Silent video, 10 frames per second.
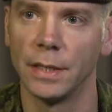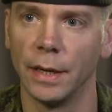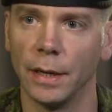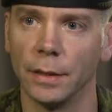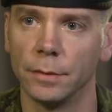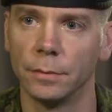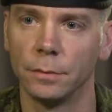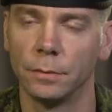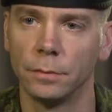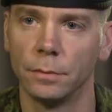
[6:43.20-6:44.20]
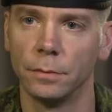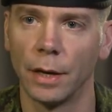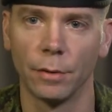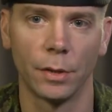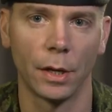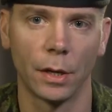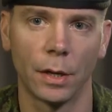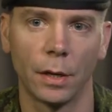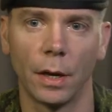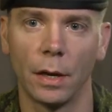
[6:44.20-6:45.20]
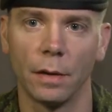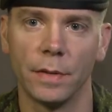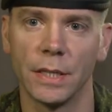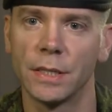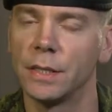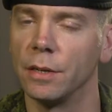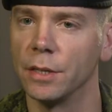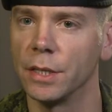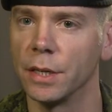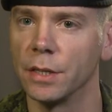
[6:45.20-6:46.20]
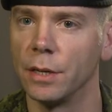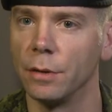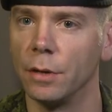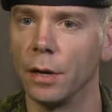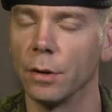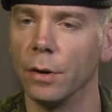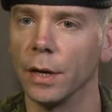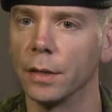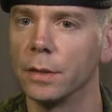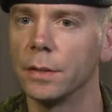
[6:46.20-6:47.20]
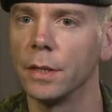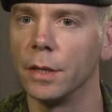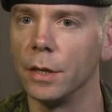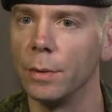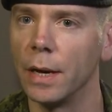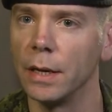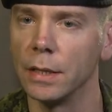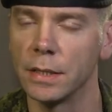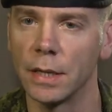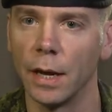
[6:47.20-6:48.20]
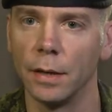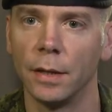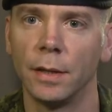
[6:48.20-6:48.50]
I don't think any of us seriously considered not going to the UAE instead.